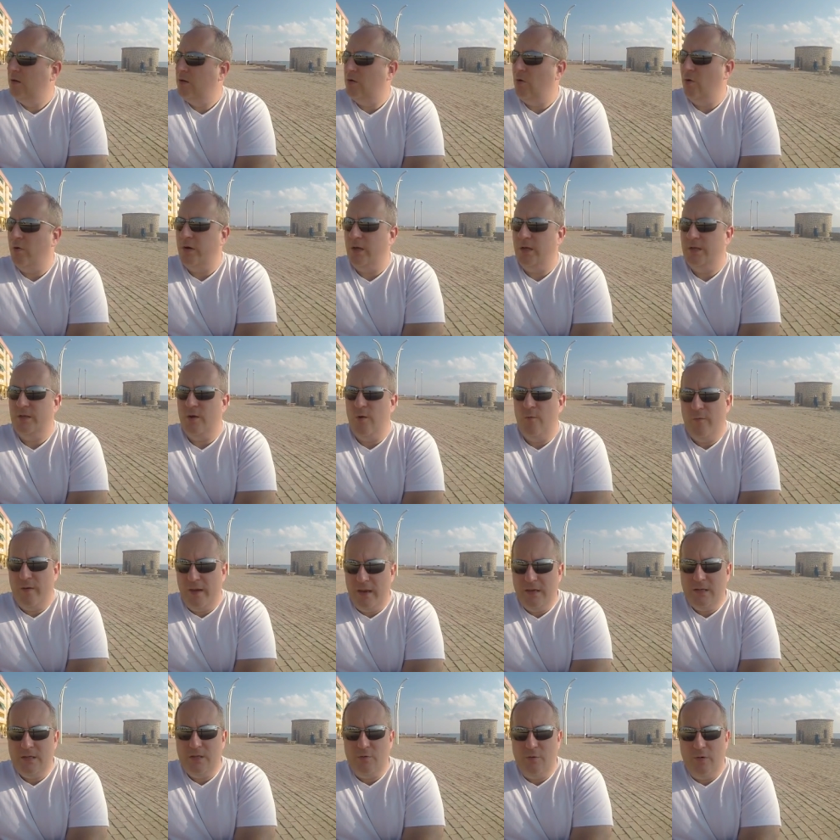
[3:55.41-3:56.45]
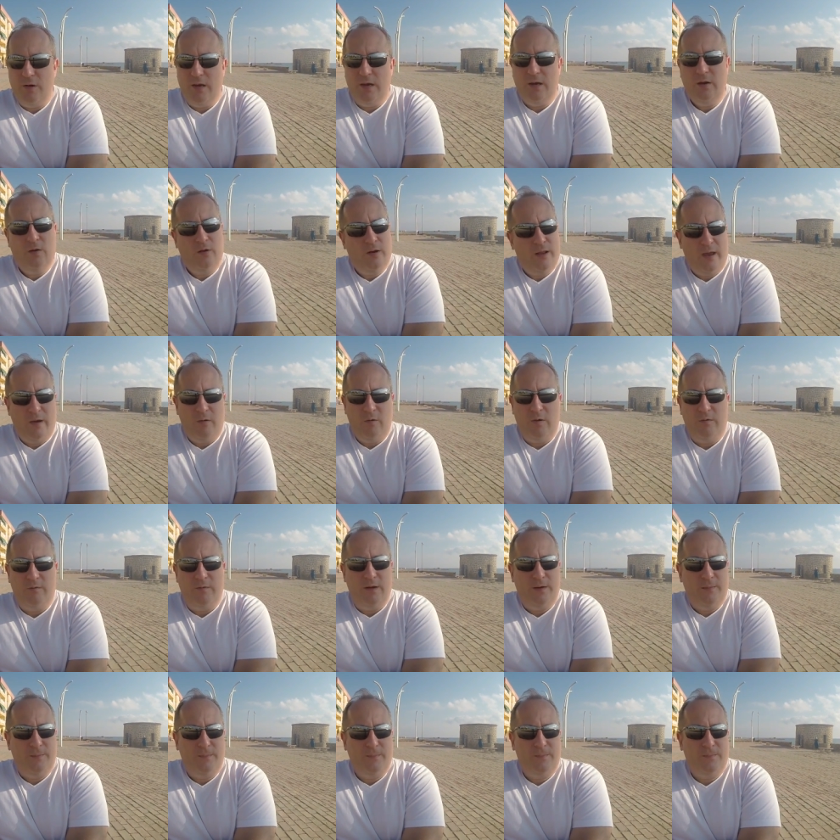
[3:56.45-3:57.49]
Talk yourself into it, not out of
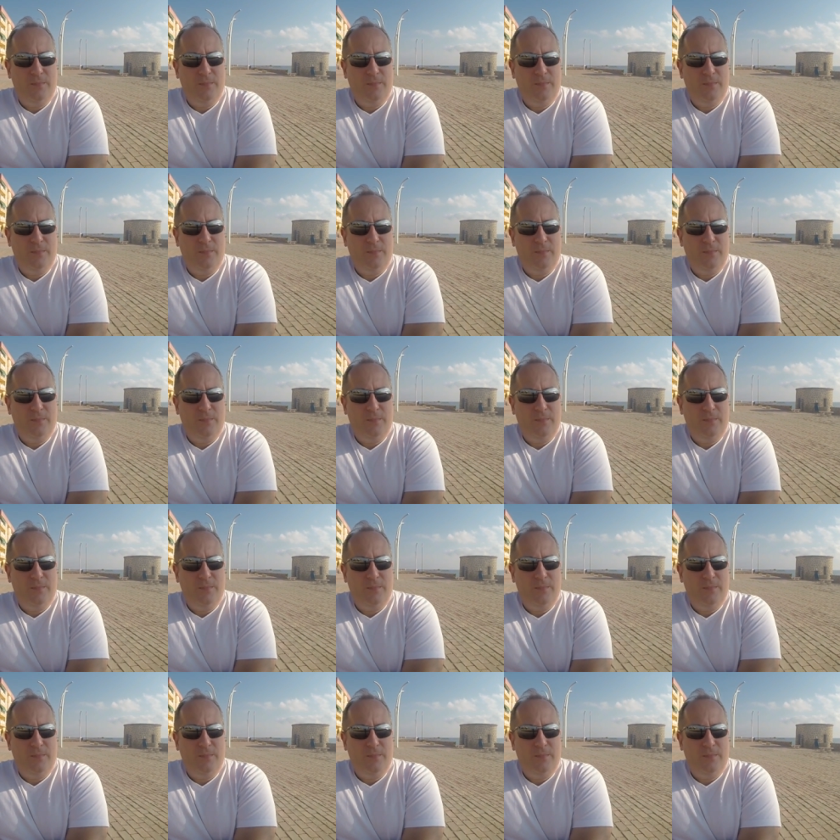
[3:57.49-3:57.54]
it.